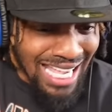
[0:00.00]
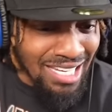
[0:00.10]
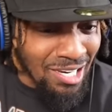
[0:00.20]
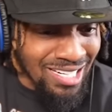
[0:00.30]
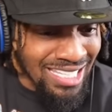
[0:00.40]
the
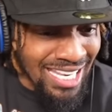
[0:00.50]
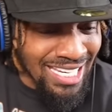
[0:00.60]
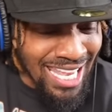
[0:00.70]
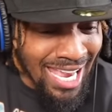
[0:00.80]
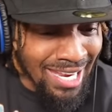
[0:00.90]
other nigga
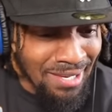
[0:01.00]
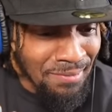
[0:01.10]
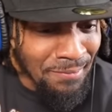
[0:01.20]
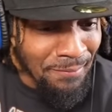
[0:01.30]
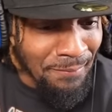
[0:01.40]
name?
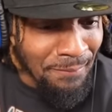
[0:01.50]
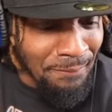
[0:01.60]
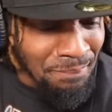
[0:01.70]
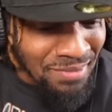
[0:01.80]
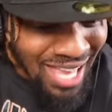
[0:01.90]

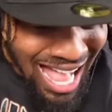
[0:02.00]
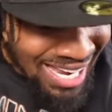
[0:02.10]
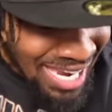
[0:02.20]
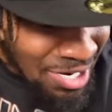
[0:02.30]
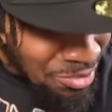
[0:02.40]
I
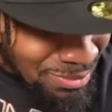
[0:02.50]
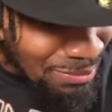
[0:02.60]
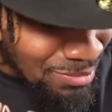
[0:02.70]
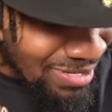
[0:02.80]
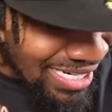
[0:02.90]
can't
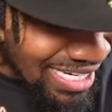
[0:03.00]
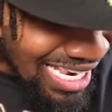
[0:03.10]
remember right now. I